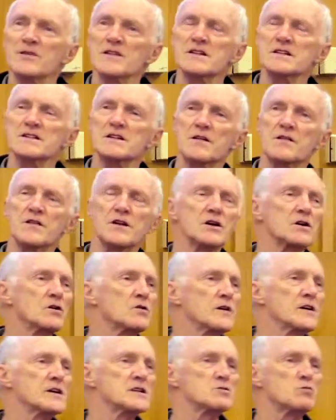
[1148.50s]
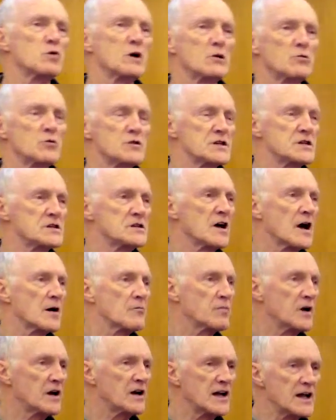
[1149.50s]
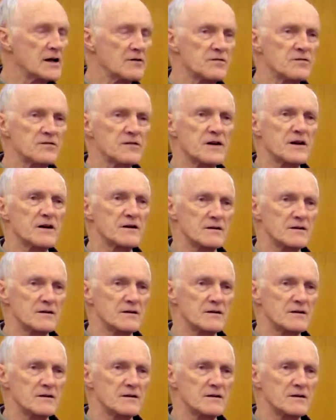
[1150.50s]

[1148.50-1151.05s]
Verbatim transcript: There's another degree as well, which is like belief.